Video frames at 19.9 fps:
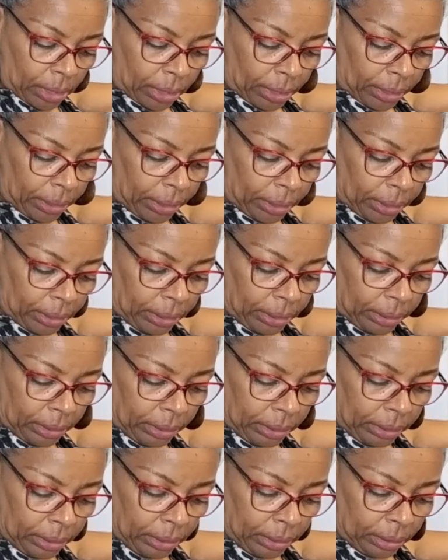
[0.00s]

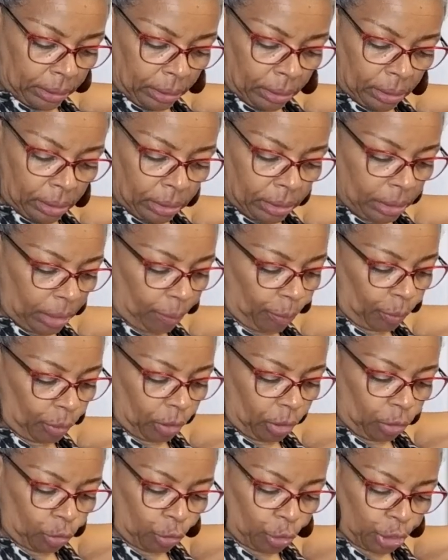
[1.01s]
and double
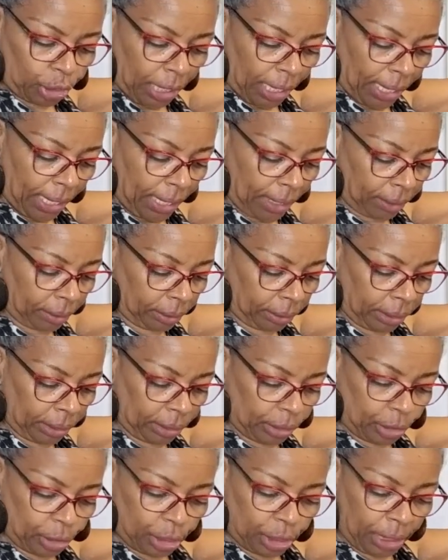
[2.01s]
crochet
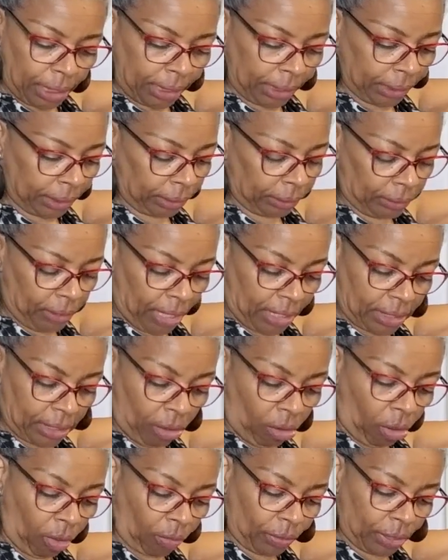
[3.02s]
and a chain. That's
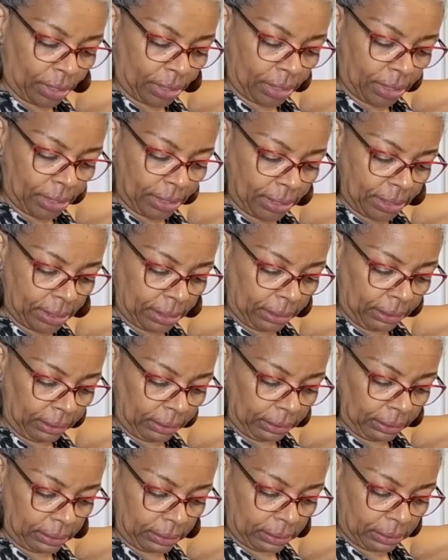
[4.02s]
all that this
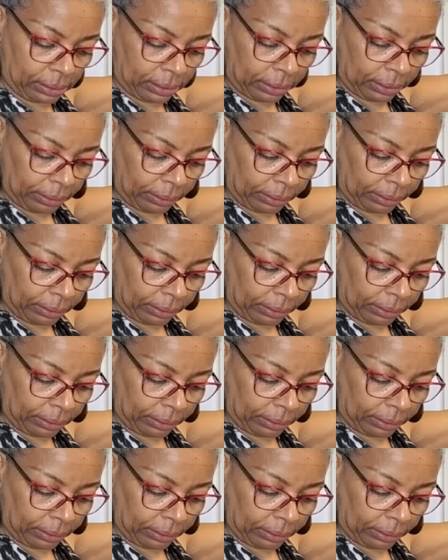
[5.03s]
is.